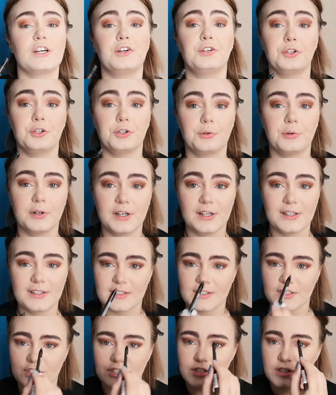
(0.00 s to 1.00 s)
a newer
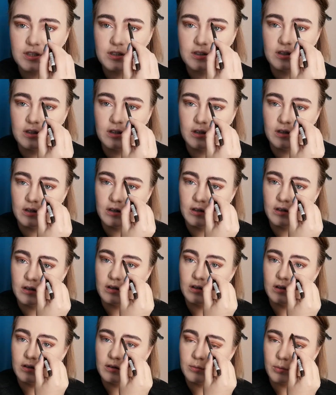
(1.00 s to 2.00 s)
edition.
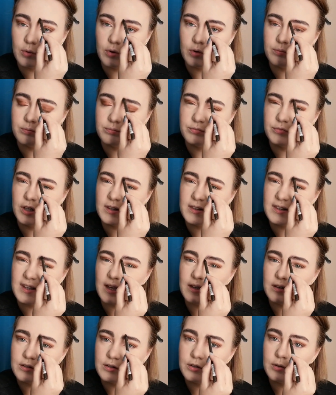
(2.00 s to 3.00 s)
Well, not
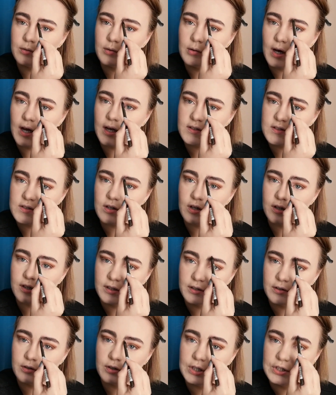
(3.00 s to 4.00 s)
that new. I
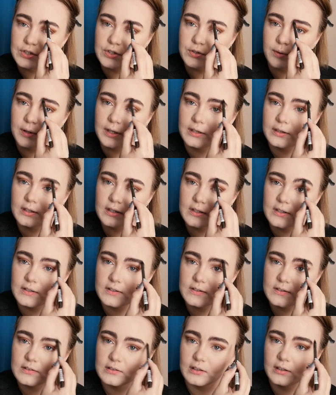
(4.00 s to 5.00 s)
started only doing
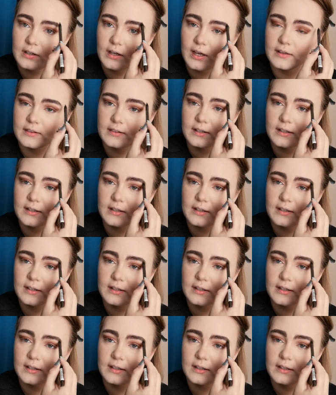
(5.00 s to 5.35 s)
this, I